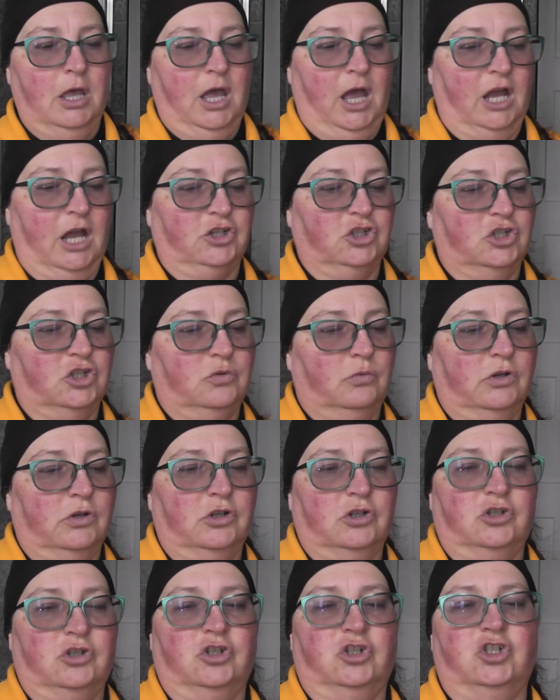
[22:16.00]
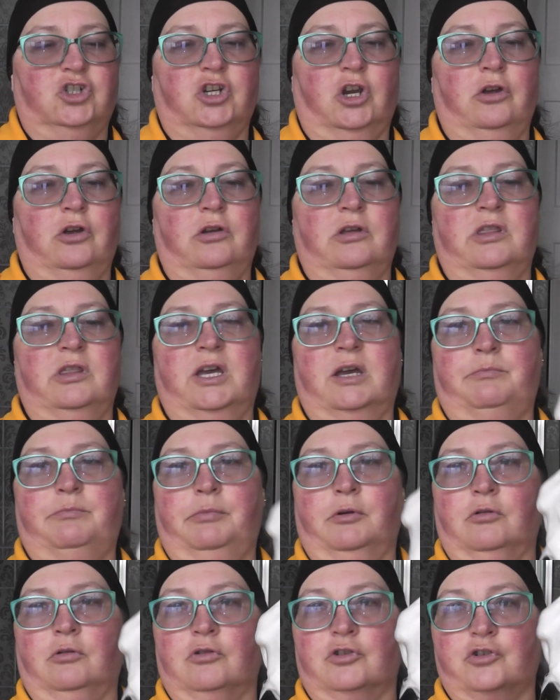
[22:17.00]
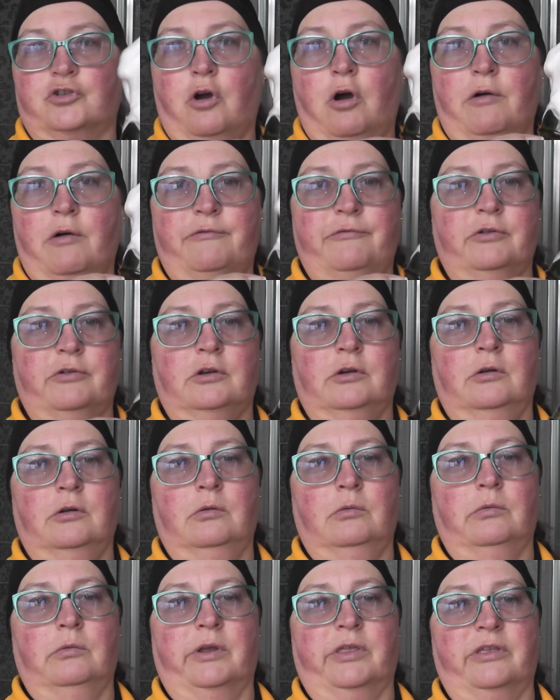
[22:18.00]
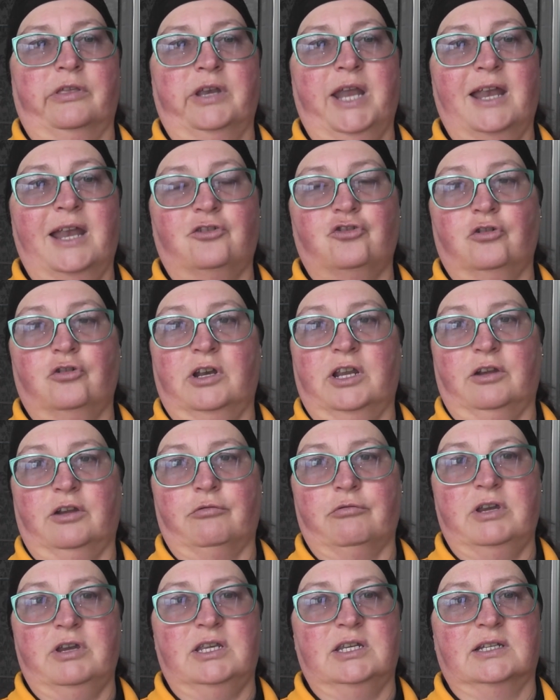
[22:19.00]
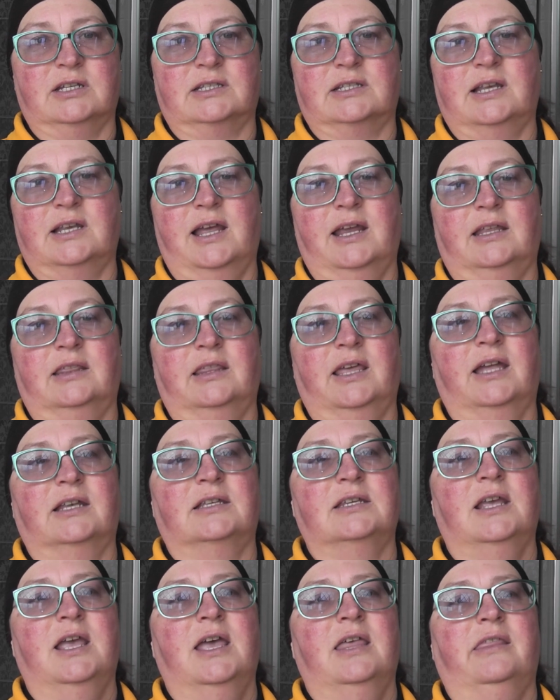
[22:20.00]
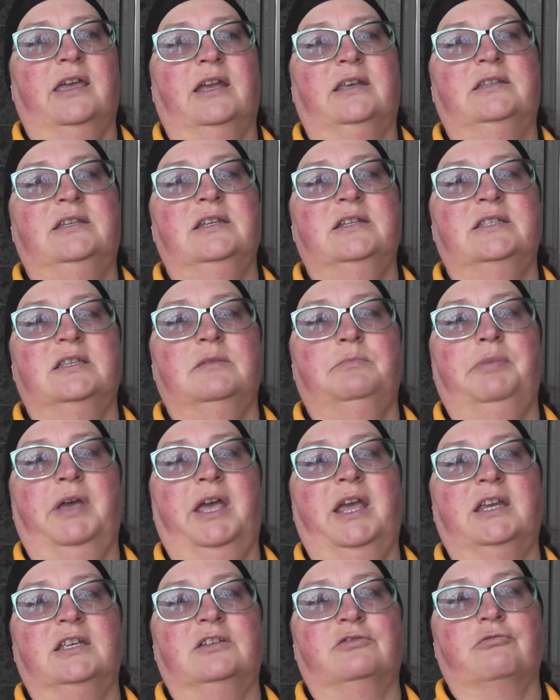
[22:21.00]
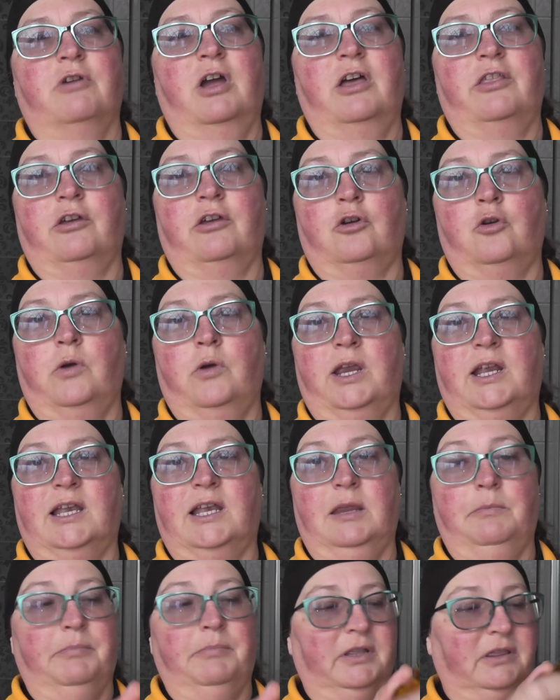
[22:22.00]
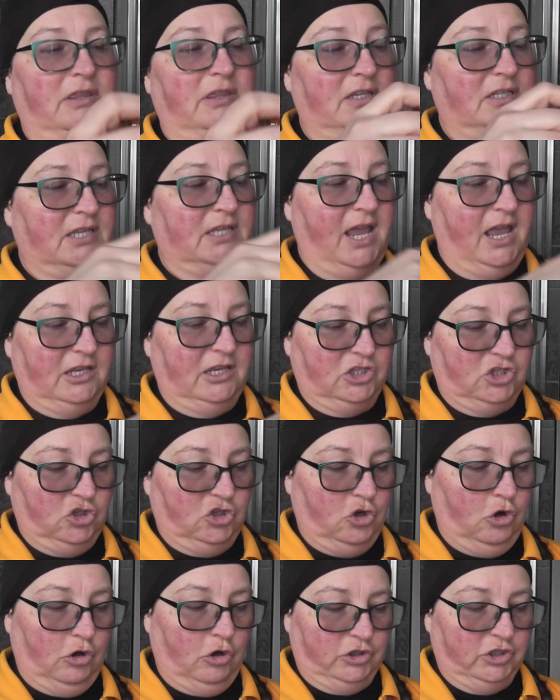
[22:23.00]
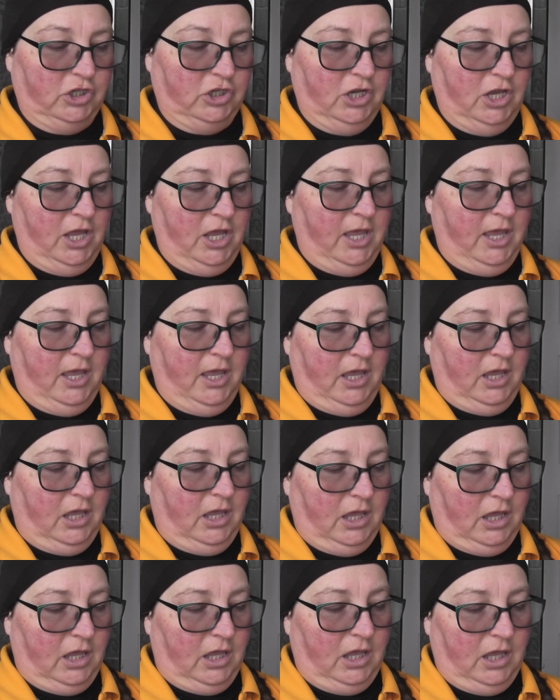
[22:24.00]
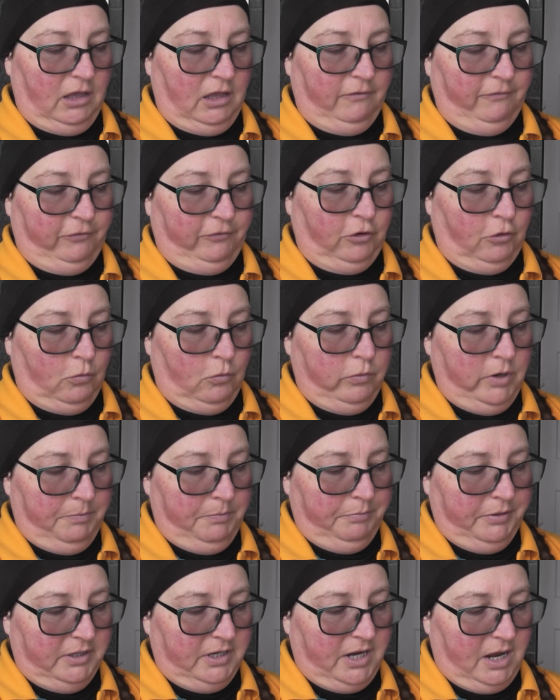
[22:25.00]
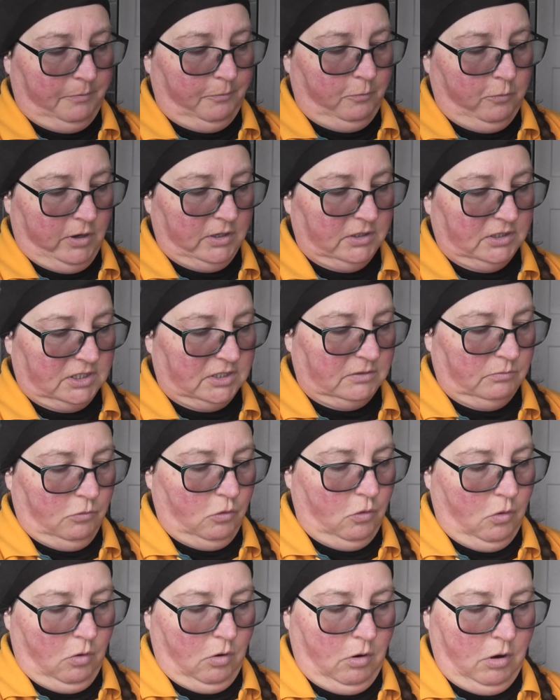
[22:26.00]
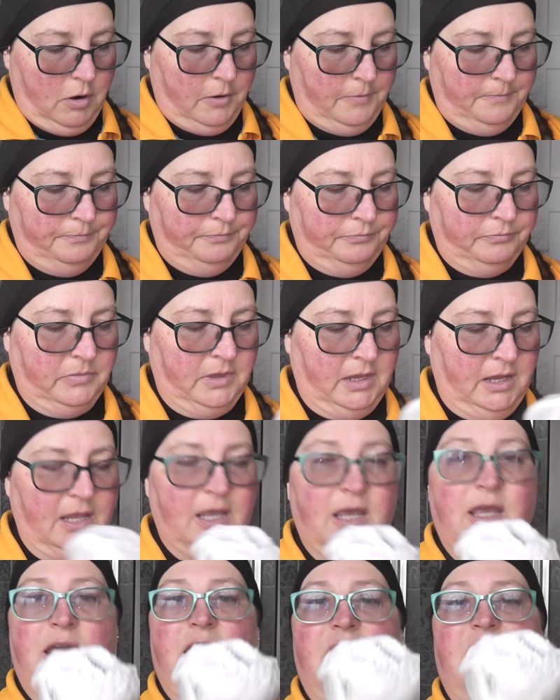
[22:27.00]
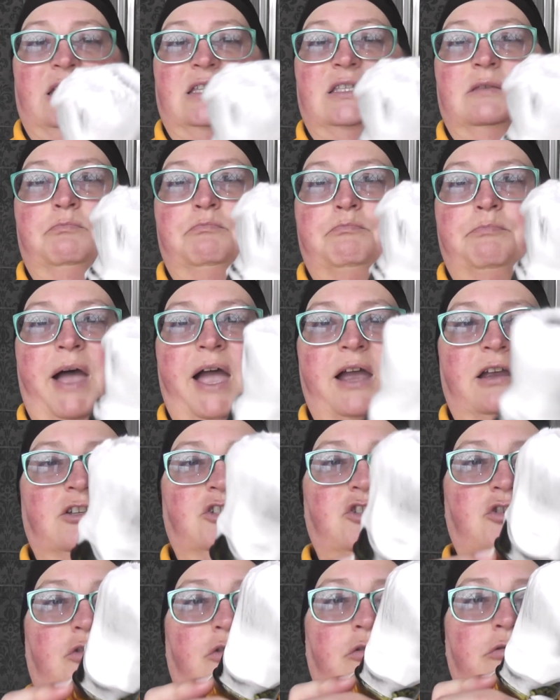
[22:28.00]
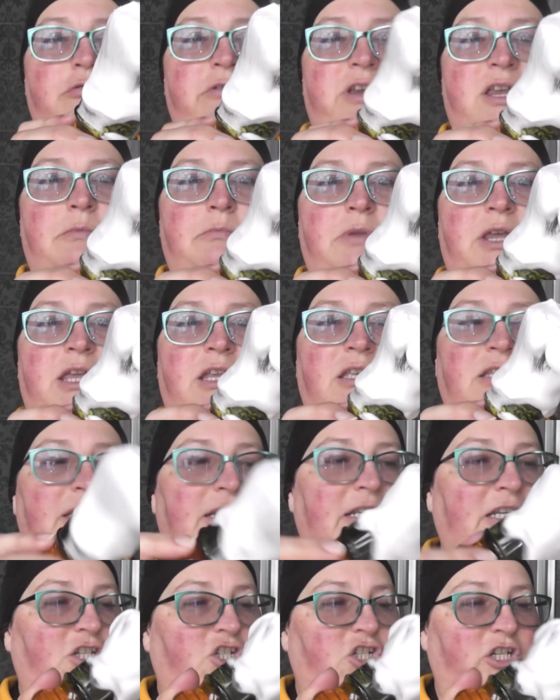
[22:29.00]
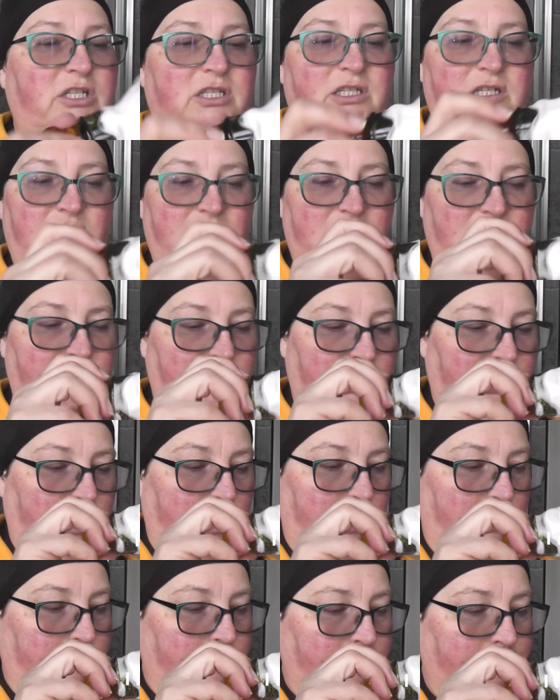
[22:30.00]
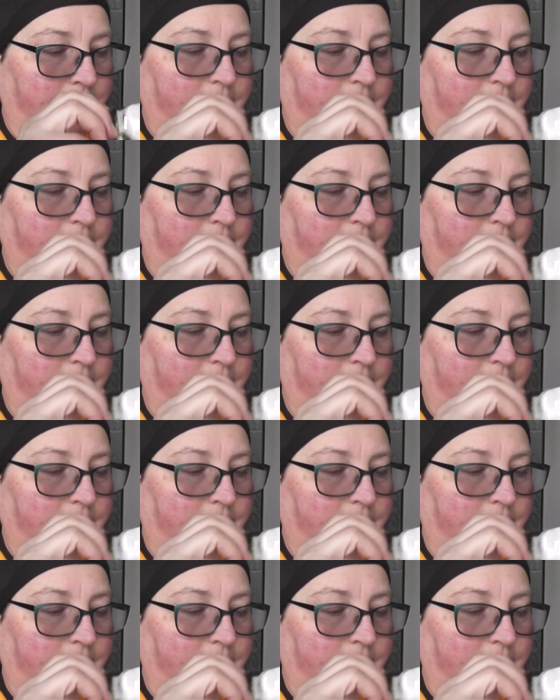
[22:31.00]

I just wanted to show you that because often with natural ingredients like that, they dissipate rather quickly, but this has not. If you whip it up once more, it's back to creamy deliciousness again.